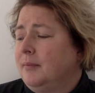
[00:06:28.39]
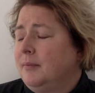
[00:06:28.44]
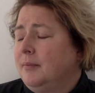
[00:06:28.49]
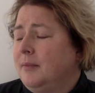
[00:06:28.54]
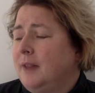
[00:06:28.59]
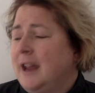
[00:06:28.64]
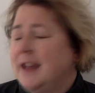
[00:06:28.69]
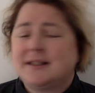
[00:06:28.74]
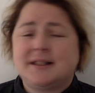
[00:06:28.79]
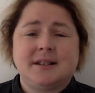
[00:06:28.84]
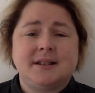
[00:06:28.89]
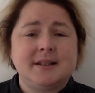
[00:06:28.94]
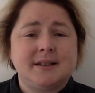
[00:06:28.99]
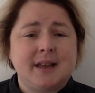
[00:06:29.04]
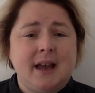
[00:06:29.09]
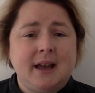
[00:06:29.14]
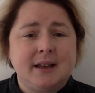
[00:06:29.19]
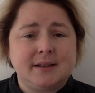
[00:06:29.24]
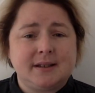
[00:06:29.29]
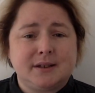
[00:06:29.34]
It's a
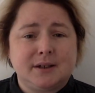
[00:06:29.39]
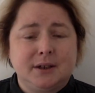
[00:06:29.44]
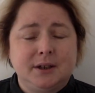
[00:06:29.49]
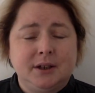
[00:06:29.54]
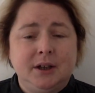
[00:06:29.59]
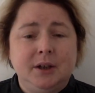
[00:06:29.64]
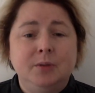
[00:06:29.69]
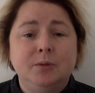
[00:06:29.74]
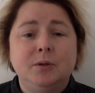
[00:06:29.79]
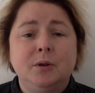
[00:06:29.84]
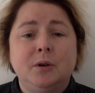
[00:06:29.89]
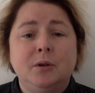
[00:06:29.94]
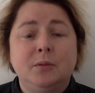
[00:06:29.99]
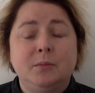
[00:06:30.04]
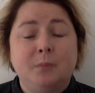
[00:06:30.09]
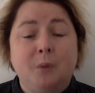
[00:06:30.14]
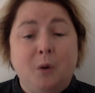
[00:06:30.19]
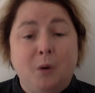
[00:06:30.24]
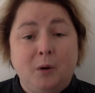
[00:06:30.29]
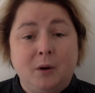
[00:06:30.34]
disaster. You know
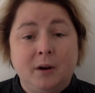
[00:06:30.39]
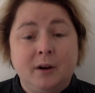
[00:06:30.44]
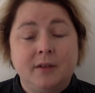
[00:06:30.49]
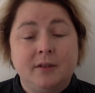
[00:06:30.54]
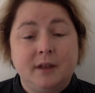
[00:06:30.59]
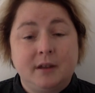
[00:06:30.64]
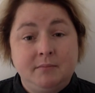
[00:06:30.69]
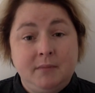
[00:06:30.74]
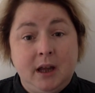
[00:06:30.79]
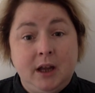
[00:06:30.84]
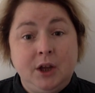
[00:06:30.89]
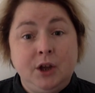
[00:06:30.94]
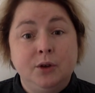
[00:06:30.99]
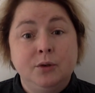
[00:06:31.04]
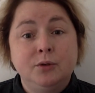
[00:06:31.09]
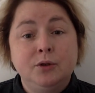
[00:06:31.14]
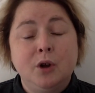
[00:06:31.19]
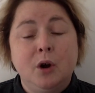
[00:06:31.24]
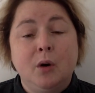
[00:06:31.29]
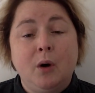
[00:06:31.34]
more than me.
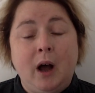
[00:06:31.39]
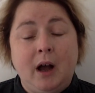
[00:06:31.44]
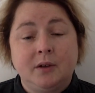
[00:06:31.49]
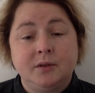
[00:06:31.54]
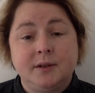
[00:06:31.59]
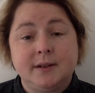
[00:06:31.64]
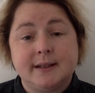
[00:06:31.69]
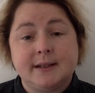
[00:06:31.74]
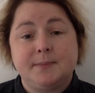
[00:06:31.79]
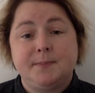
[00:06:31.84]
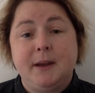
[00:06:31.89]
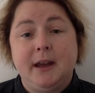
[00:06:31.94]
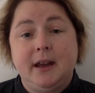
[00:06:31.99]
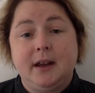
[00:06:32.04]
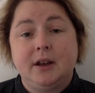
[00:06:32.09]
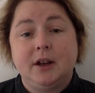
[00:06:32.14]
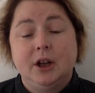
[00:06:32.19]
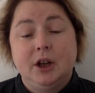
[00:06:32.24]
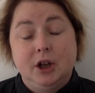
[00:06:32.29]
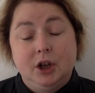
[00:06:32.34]
You know how to
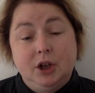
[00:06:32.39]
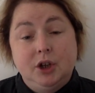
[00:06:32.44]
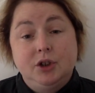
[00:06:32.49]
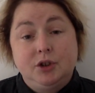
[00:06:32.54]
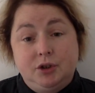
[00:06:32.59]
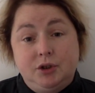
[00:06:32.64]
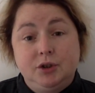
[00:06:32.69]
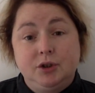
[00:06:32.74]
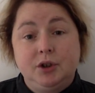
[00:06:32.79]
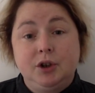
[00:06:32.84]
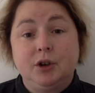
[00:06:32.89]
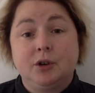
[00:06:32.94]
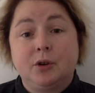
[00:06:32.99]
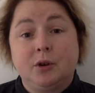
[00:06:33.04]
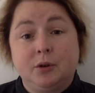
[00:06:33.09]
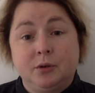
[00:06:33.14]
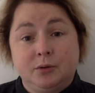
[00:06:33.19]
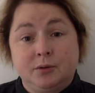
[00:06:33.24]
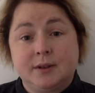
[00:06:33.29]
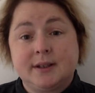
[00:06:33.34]
speak to your
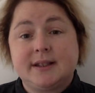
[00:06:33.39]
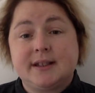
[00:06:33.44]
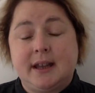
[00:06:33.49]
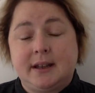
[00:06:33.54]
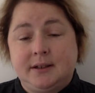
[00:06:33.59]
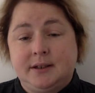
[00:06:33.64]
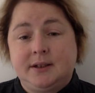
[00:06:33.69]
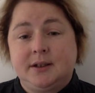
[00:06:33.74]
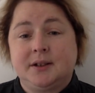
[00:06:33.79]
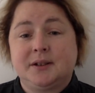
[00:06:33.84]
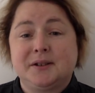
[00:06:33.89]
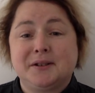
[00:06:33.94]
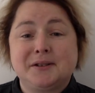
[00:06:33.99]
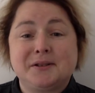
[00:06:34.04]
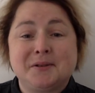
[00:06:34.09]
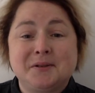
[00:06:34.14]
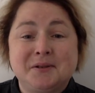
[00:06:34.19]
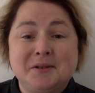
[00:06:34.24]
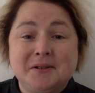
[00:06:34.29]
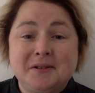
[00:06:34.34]
own centre.
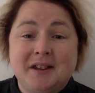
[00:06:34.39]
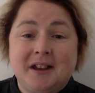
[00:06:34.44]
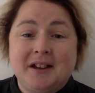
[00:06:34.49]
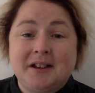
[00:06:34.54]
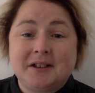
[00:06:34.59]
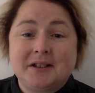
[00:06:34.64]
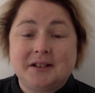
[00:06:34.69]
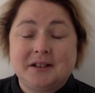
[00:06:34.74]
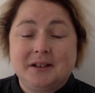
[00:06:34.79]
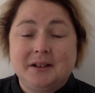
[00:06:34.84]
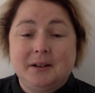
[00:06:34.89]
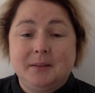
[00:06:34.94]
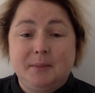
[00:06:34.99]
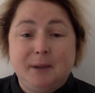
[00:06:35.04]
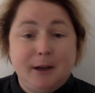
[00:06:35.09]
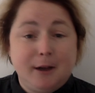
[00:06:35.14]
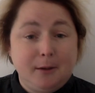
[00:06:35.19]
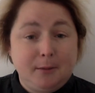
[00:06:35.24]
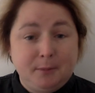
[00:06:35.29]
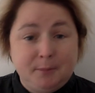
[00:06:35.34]
So do that.
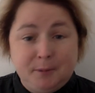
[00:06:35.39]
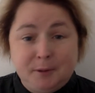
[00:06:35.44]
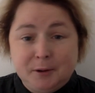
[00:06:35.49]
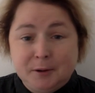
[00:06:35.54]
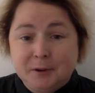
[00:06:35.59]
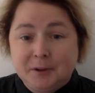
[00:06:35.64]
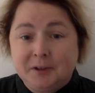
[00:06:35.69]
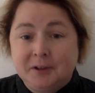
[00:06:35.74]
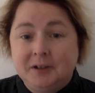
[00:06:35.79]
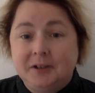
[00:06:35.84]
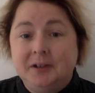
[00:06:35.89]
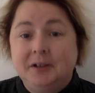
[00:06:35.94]
Pick up a book.